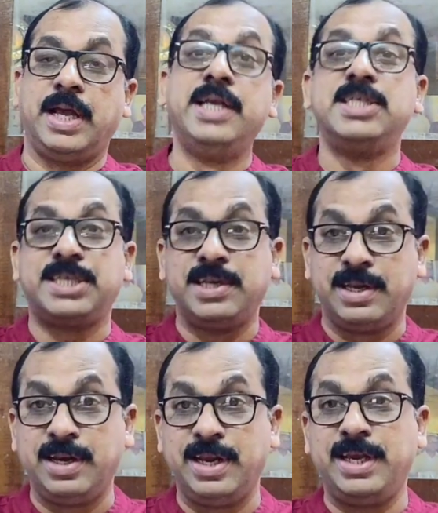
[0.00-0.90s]

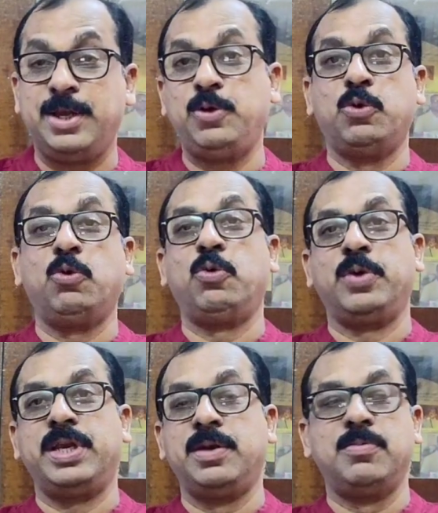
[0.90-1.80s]
Incidentally,
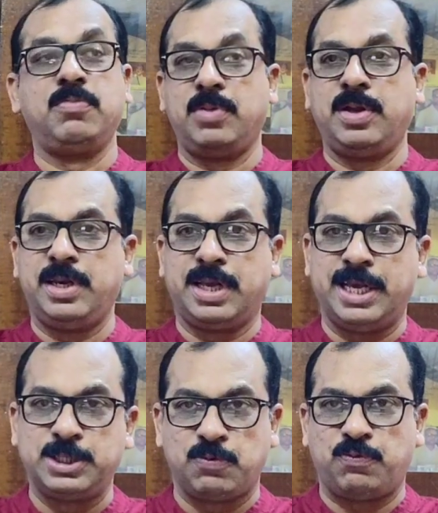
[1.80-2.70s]
in
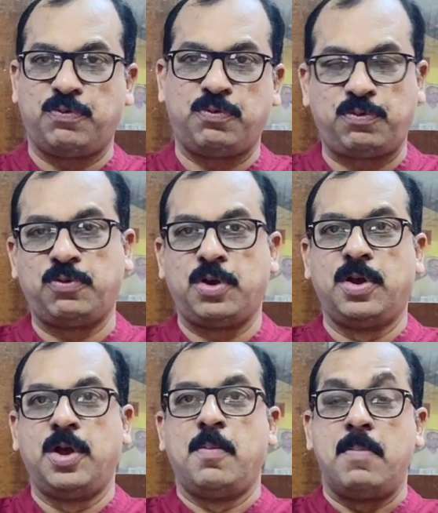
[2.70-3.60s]
case of
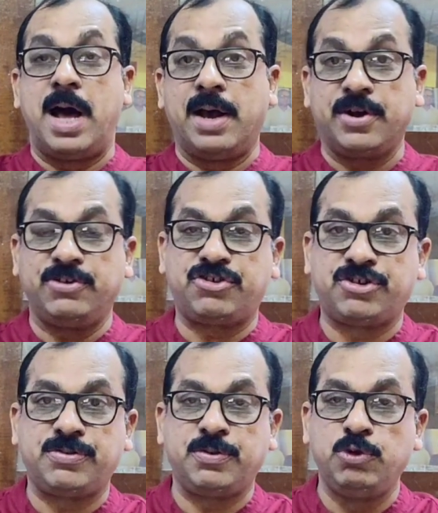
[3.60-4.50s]

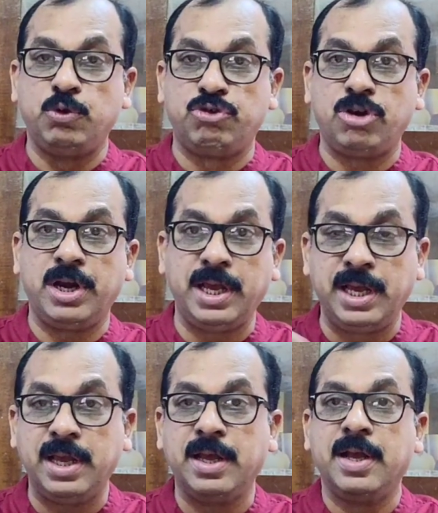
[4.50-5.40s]
marriage,
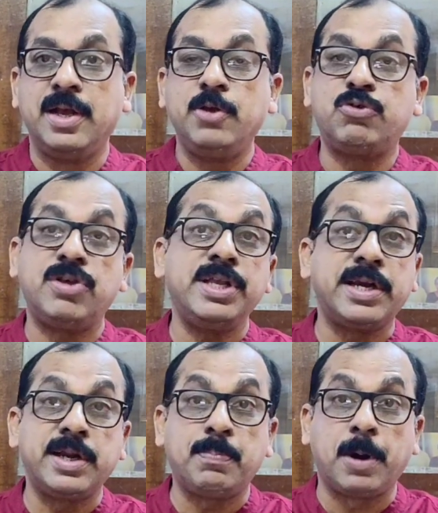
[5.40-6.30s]
usually you say
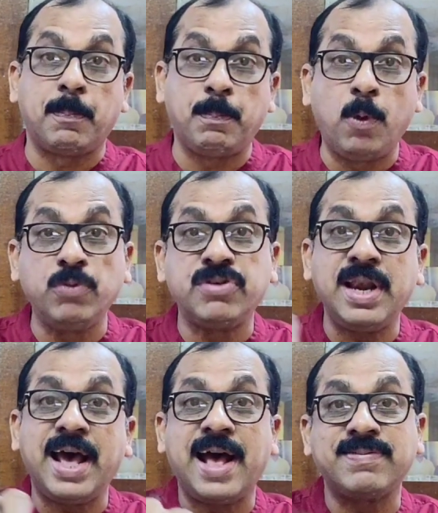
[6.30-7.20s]
that a
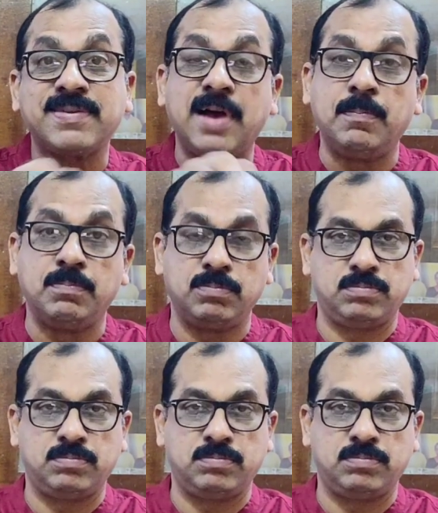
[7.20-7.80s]
proposal has come.